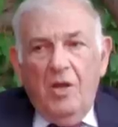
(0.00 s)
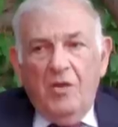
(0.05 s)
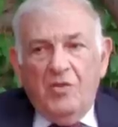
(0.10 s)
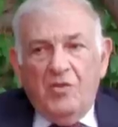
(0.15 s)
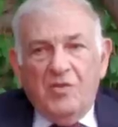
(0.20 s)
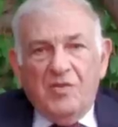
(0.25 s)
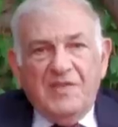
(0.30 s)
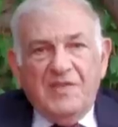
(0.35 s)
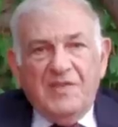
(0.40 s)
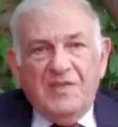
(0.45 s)

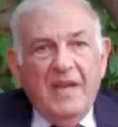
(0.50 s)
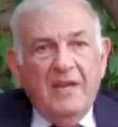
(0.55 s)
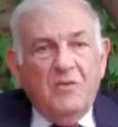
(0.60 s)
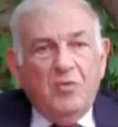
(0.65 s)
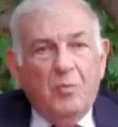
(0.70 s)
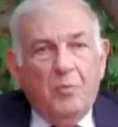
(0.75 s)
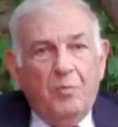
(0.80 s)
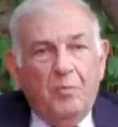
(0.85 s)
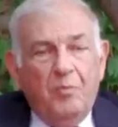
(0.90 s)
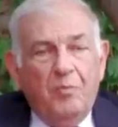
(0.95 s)
to say,
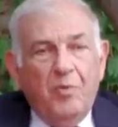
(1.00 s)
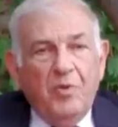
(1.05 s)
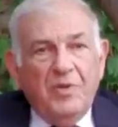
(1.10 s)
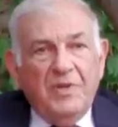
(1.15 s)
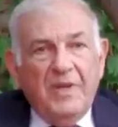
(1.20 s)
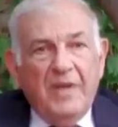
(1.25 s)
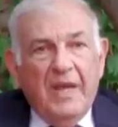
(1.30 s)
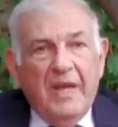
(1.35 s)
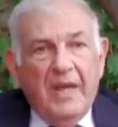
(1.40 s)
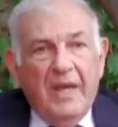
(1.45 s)
to put
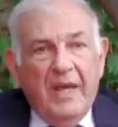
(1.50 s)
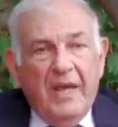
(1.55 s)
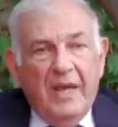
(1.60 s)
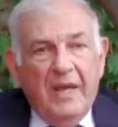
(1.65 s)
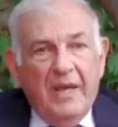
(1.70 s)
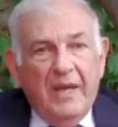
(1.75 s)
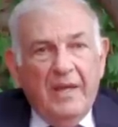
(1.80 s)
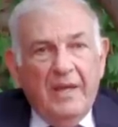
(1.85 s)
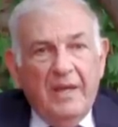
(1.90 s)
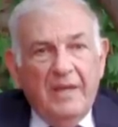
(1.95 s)

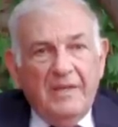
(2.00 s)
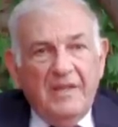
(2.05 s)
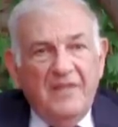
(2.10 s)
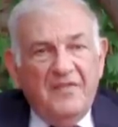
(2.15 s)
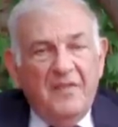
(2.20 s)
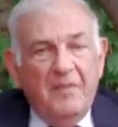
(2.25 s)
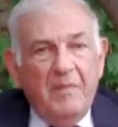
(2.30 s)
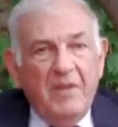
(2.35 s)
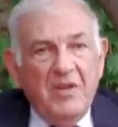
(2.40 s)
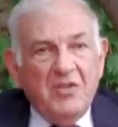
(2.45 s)

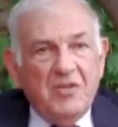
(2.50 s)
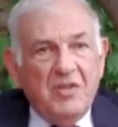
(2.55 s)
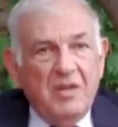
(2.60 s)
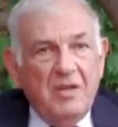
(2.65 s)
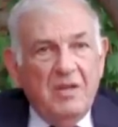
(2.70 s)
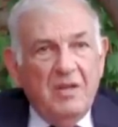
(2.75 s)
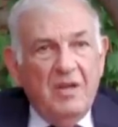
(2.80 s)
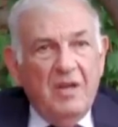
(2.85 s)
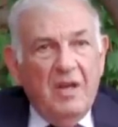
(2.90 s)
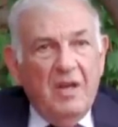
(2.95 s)

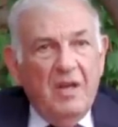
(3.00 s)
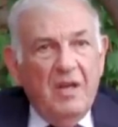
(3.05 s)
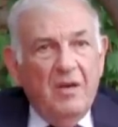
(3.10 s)
defamation